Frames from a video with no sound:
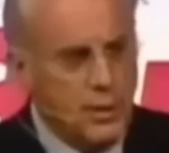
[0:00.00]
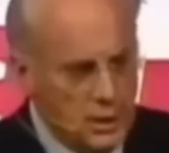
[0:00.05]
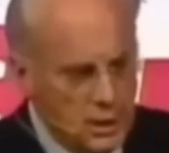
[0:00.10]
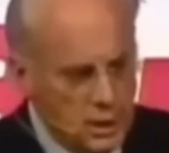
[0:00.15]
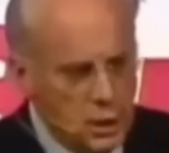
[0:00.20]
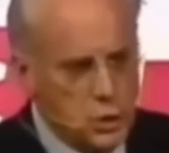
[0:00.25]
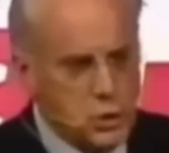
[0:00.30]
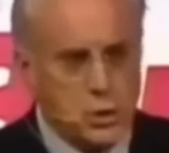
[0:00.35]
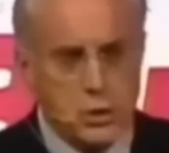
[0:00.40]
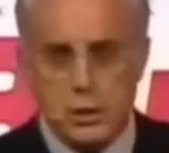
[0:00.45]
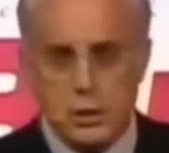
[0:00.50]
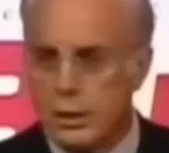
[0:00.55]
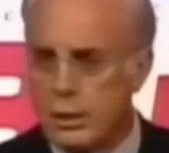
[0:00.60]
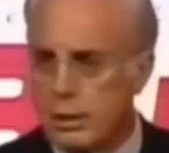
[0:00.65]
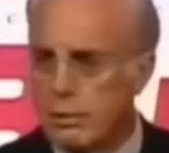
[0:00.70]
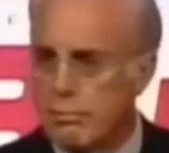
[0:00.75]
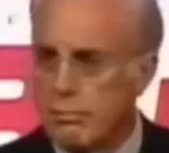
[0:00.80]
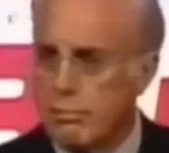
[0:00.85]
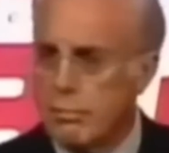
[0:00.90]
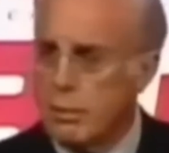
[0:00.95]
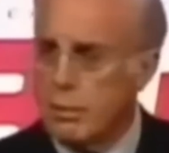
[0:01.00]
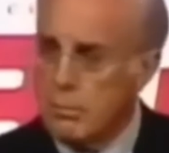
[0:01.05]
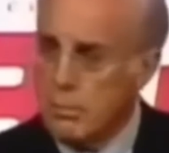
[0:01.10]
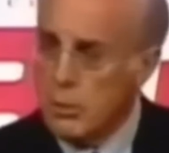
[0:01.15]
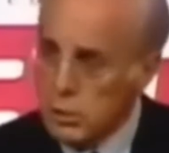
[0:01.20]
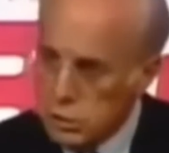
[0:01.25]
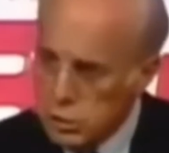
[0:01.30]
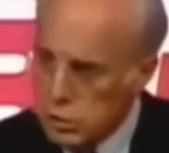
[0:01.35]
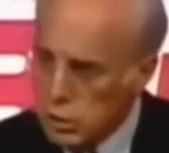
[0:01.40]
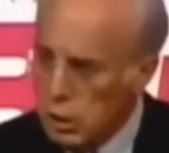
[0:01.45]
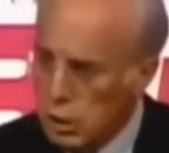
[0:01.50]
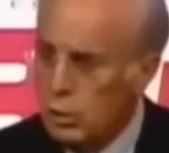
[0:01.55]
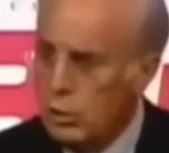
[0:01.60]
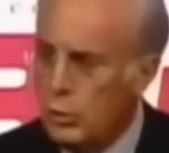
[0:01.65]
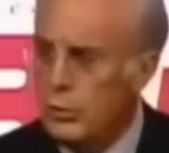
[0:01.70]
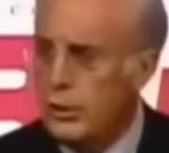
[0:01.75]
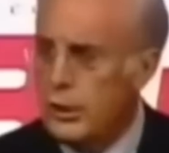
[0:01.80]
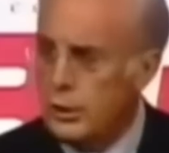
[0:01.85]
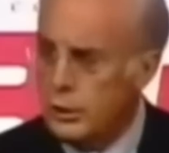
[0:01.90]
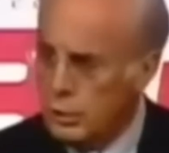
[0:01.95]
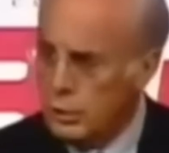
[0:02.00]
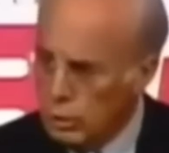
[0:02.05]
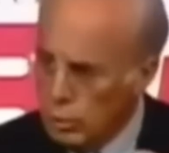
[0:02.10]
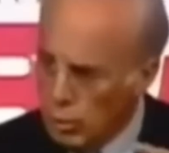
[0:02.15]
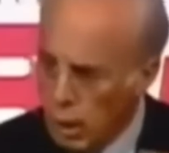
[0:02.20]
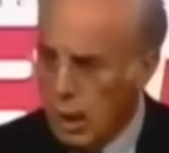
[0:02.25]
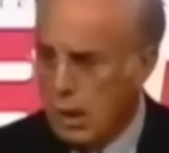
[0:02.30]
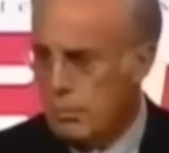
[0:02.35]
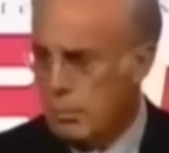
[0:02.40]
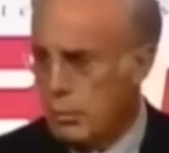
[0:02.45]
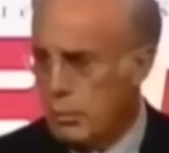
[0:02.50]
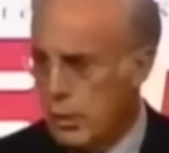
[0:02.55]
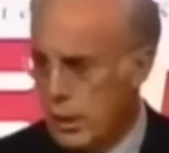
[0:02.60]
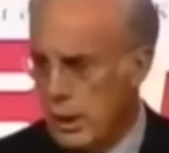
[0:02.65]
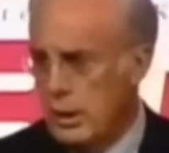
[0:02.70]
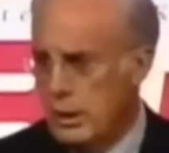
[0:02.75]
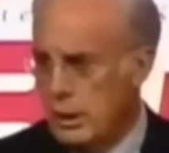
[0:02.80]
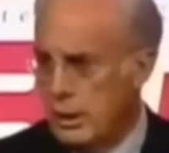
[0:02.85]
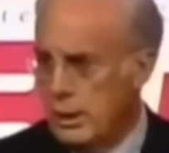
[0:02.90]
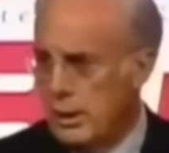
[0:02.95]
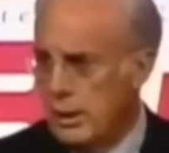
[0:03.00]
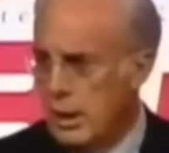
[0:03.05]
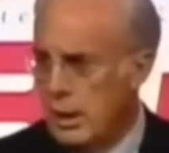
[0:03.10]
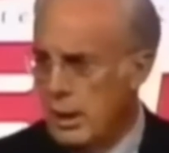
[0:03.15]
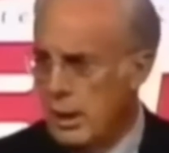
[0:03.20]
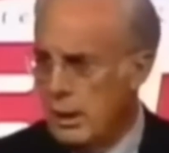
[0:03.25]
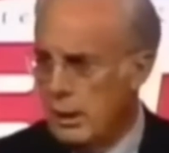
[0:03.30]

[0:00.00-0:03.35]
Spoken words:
each year from the zone that you operate in.